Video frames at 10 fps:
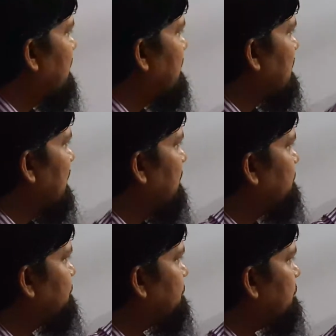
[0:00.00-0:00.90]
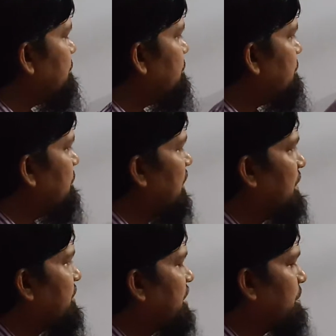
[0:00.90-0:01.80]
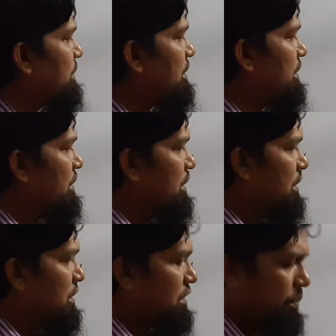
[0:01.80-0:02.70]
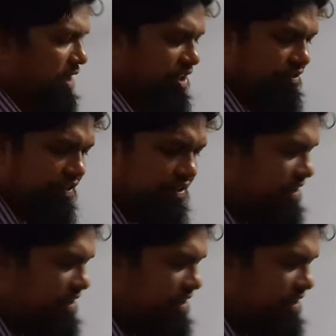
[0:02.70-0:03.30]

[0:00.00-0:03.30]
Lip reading: is the least number. The main difference